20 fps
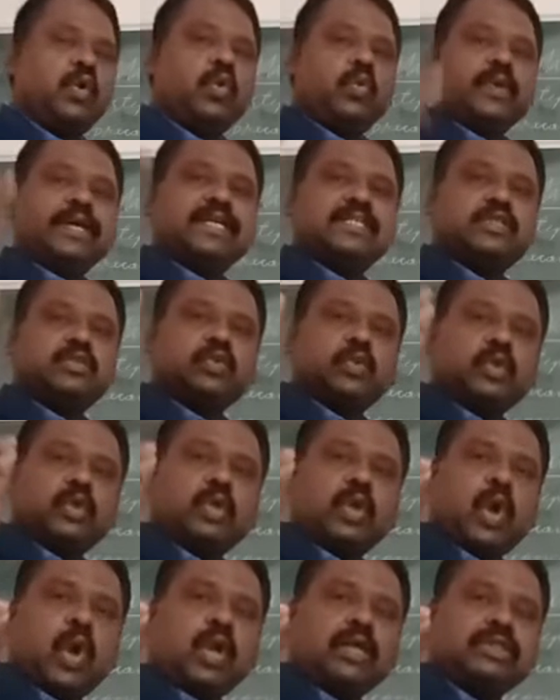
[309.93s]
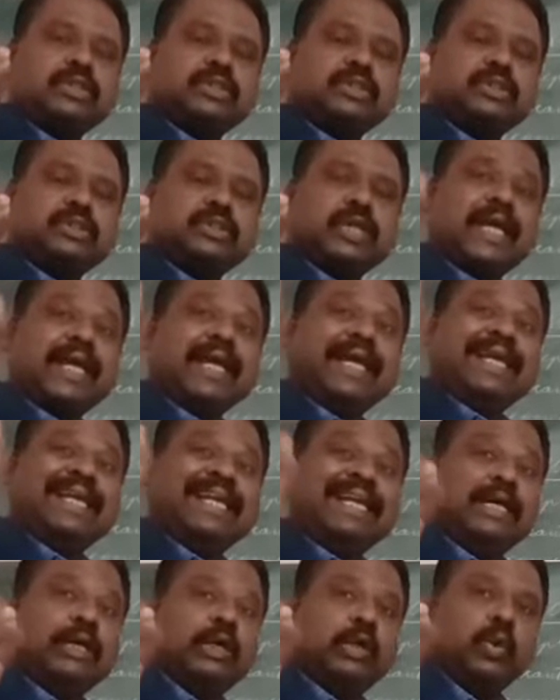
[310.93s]
we should not
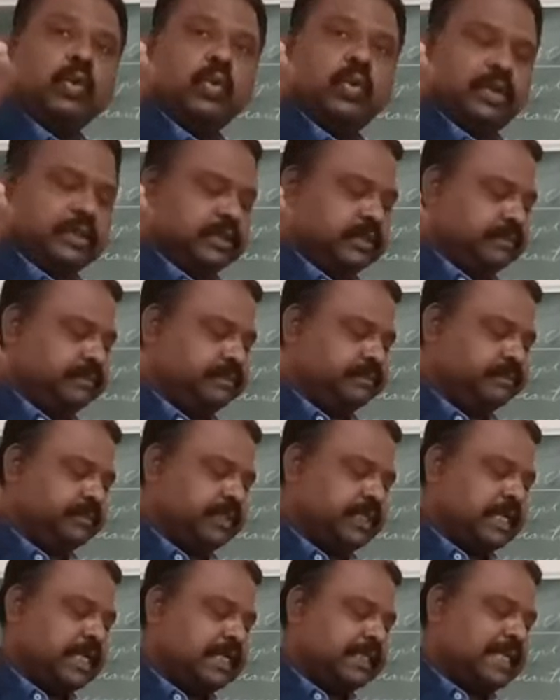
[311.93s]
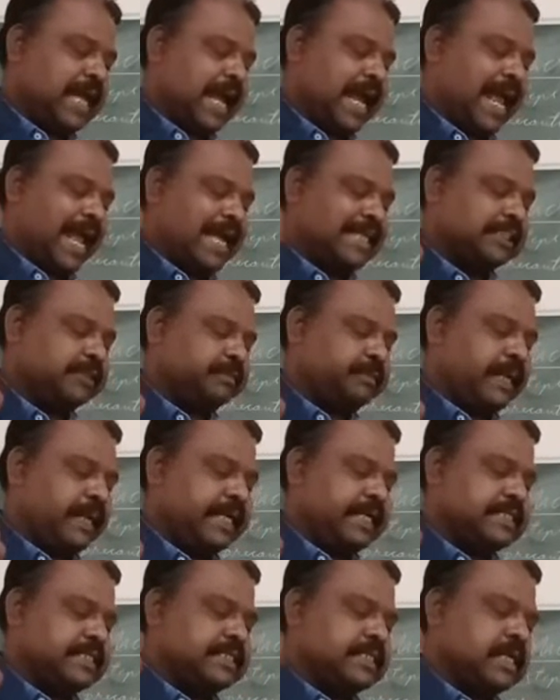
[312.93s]
include the
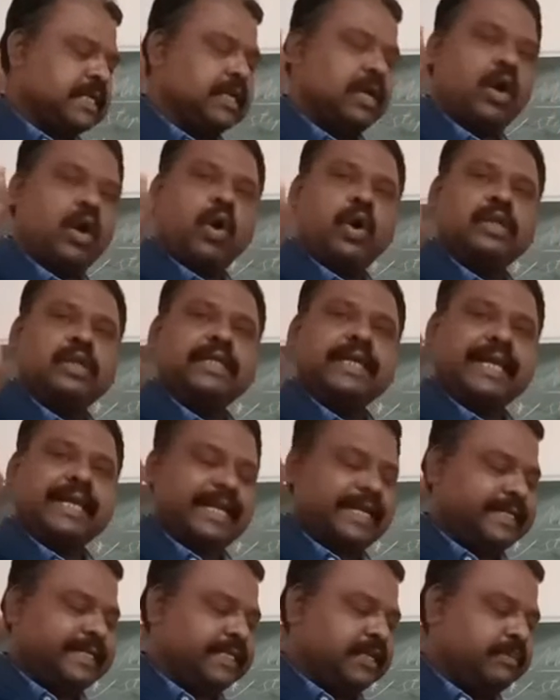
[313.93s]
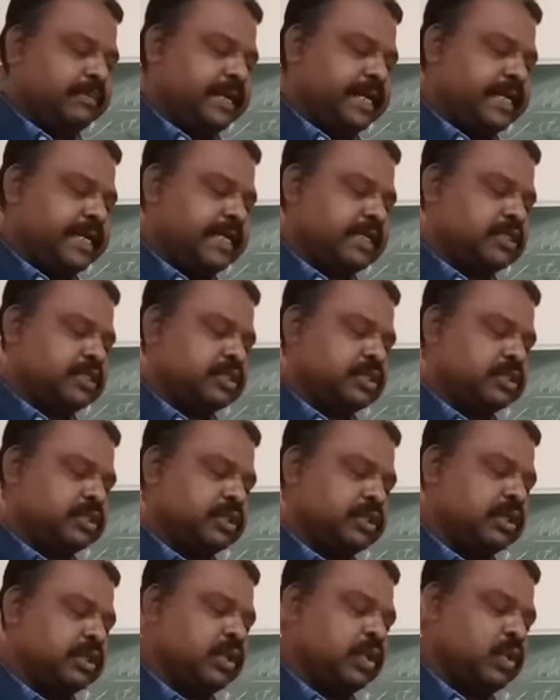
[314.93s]
expenditure on
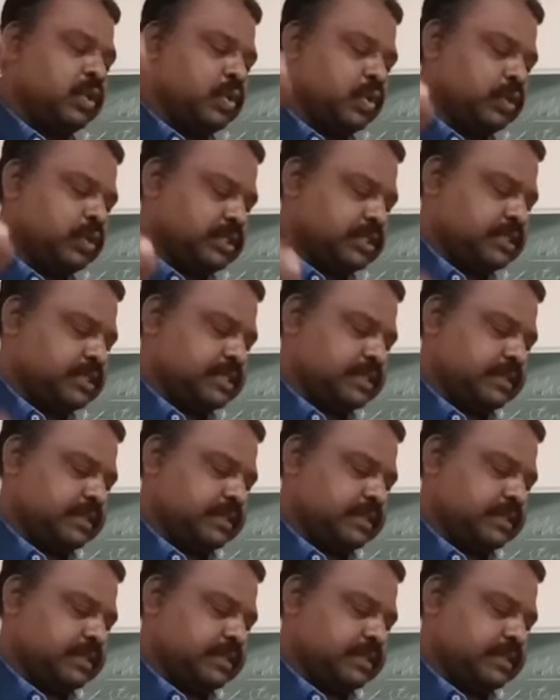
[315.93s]
intermediate goods.